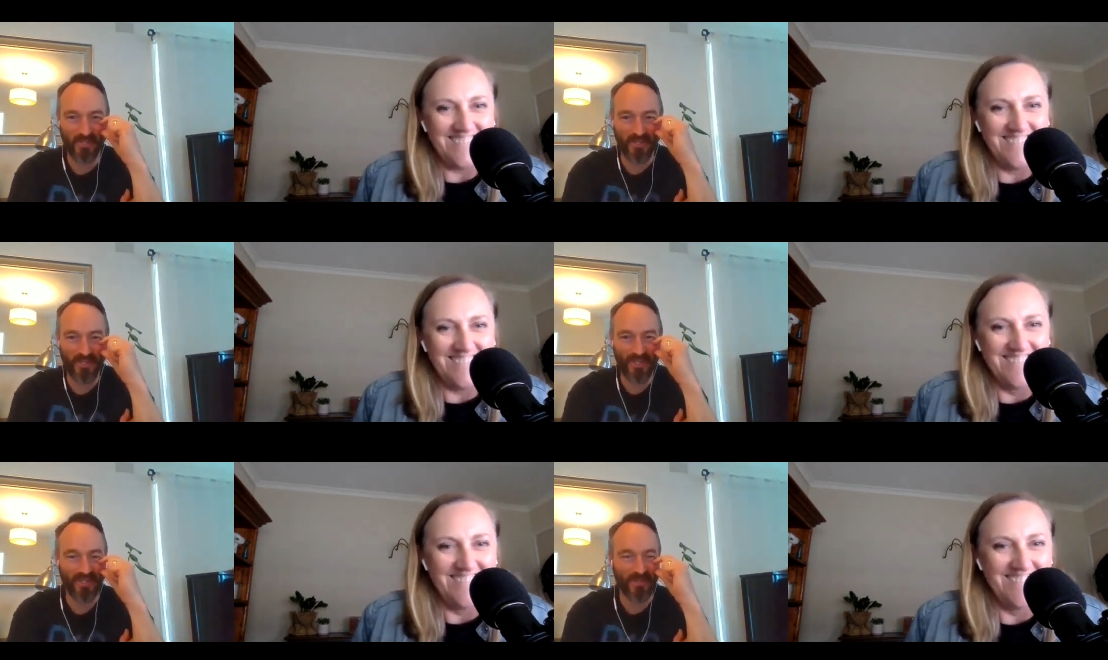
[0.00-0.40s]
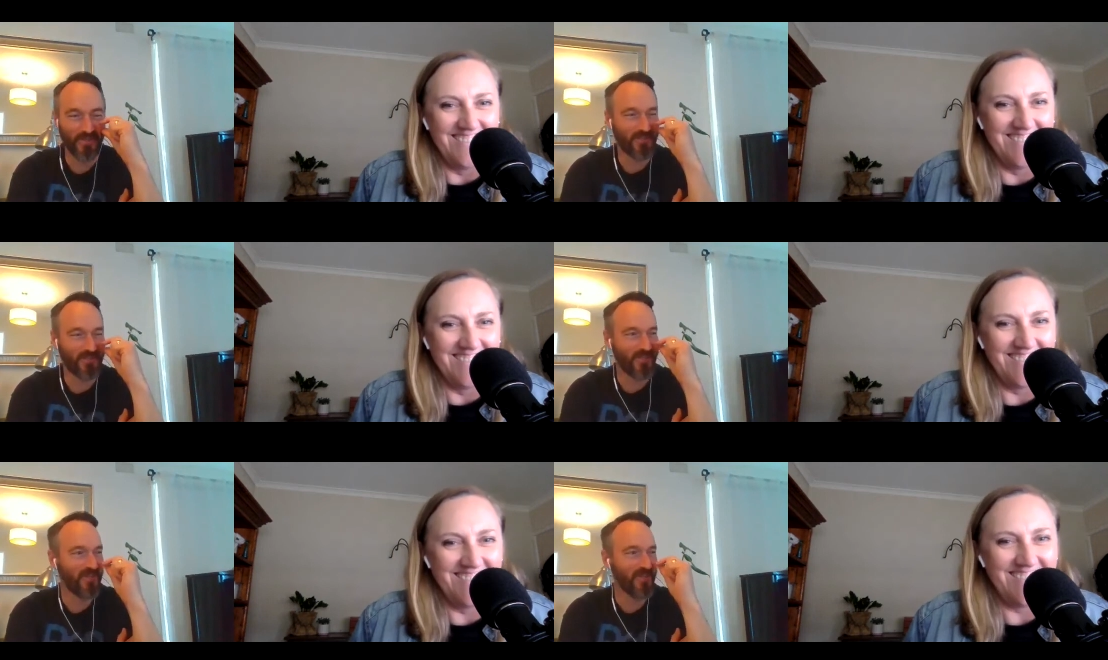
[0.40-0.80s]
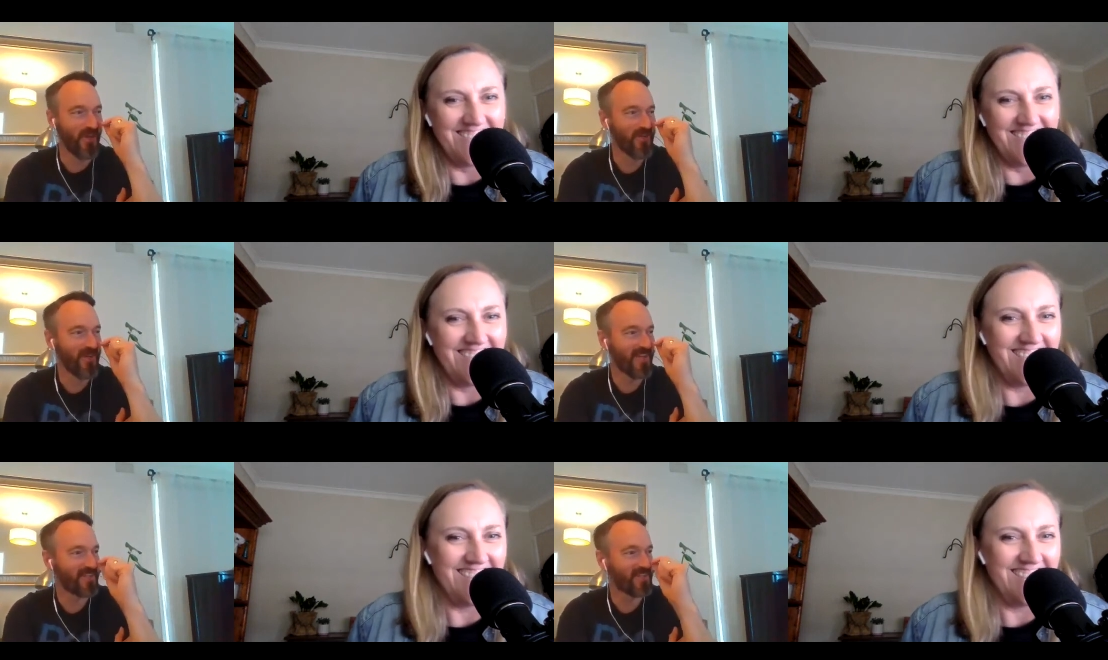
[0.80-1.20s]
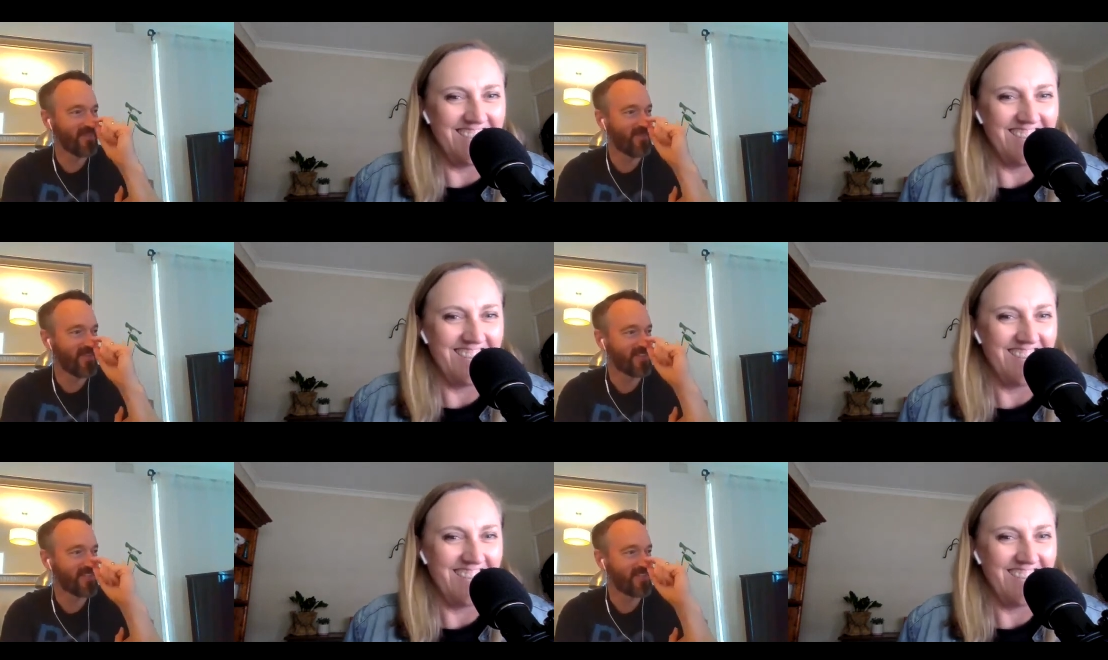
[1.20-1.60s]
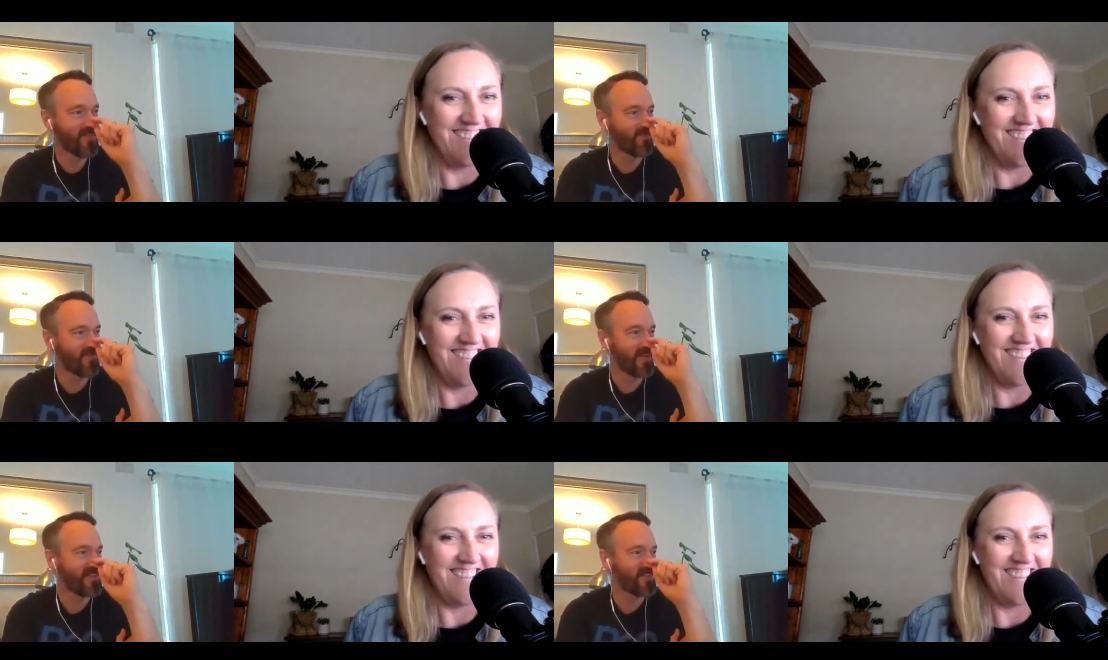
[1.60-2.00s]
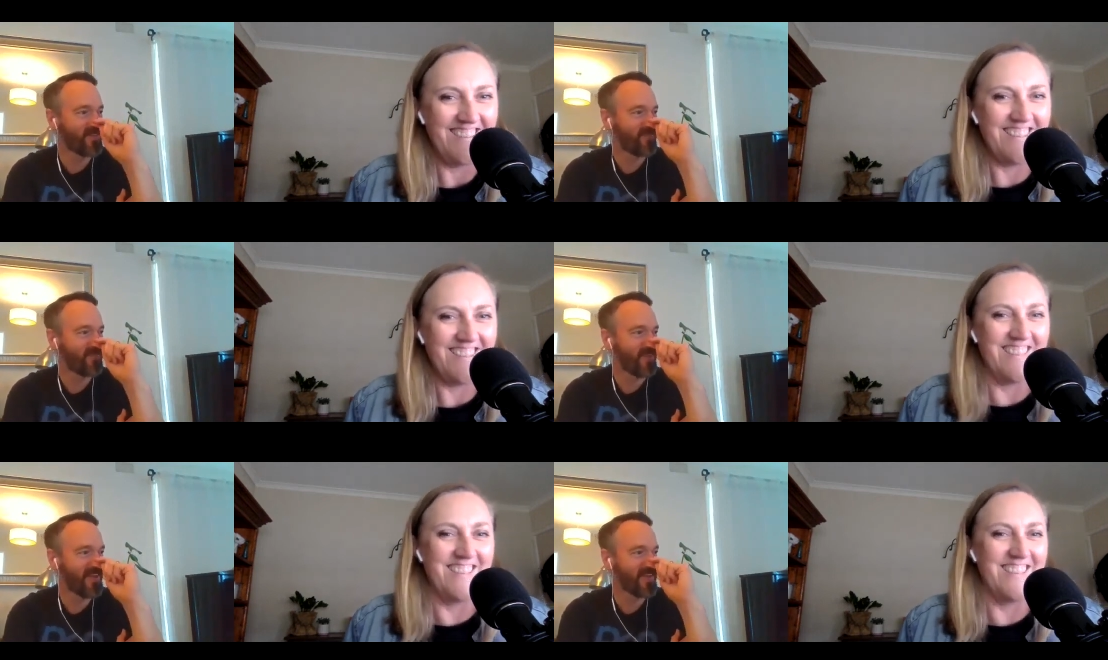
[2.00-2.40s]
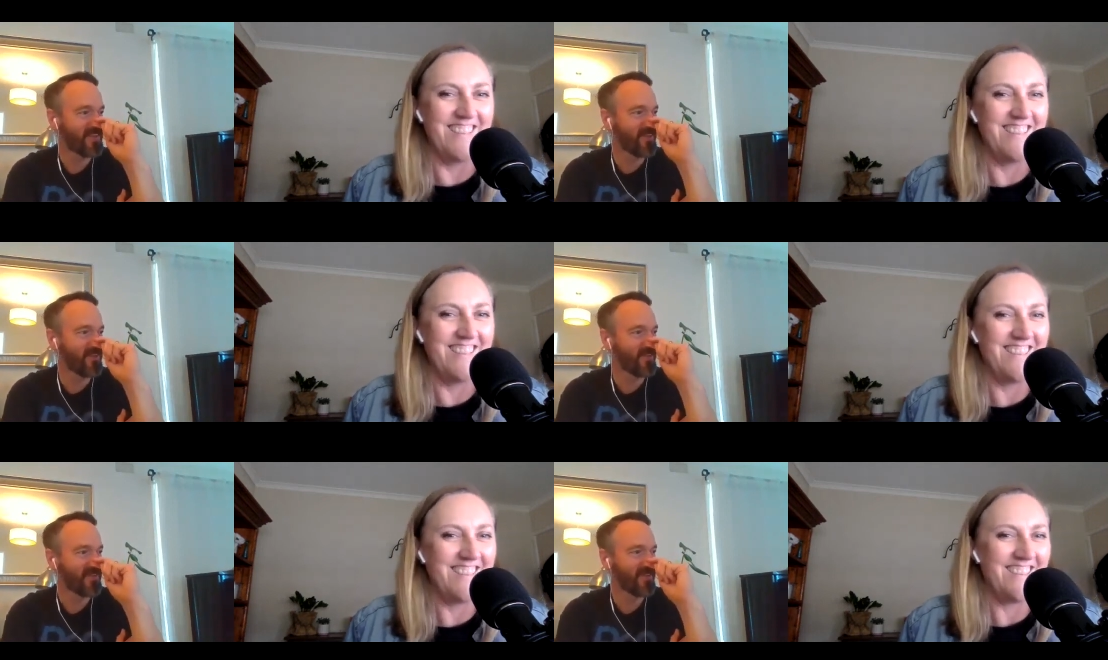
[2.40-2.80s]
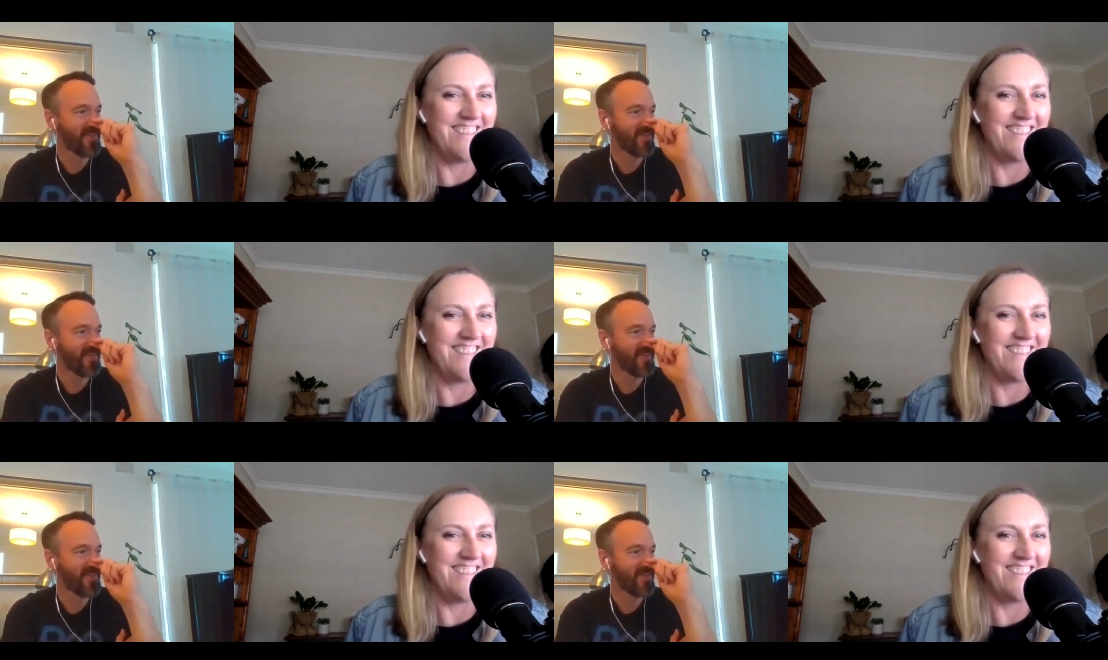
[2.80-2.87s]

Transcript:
Speaker 1: good, good to know next time I see you face to face, I'll